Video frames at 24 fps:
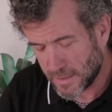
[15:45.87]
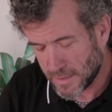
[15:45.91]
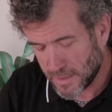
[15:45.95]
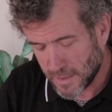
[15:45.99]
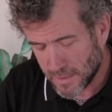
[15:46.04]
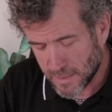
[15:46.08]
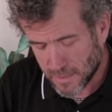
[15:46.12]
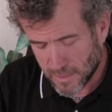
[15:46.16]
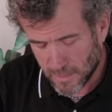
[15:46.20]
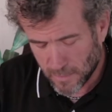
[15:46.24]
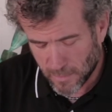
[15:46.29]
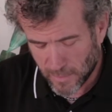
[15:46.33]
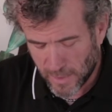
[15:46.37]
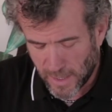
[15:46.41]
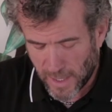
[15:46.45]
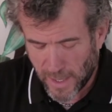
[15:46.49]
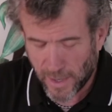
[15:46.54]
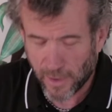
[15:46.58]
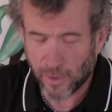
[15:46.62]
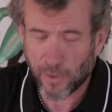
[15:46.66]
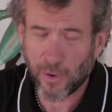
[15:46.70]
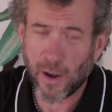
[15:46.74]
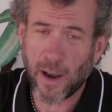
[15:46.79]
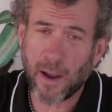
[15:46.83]
system
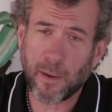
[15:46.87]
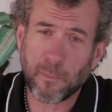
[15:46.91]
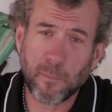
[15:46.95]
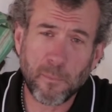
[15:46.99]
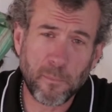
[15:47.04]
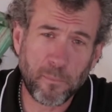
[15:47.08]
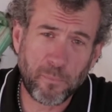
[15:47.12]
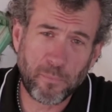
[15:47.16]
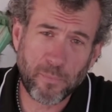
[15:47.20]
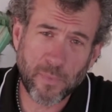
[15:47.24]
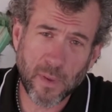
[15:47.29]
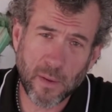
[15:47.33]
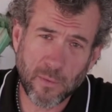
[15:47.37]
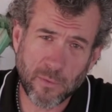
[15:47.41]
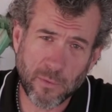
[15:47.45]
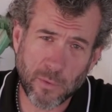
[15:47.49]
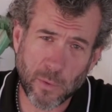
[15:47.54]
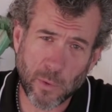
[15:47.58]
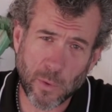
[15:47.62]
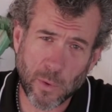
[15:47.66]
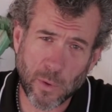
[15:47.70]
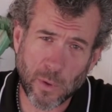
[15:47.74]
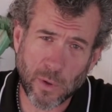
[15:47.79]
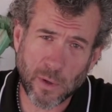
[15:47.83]
diagram
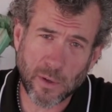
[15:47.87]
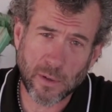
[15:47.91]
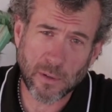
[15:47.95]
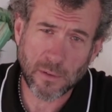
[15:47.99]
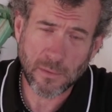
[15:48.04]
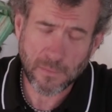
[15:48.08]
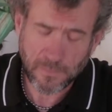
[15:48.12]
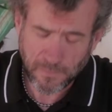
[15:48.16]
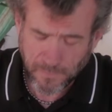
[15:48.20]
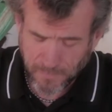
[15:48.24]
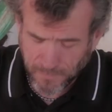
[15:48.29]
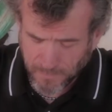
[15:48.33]
for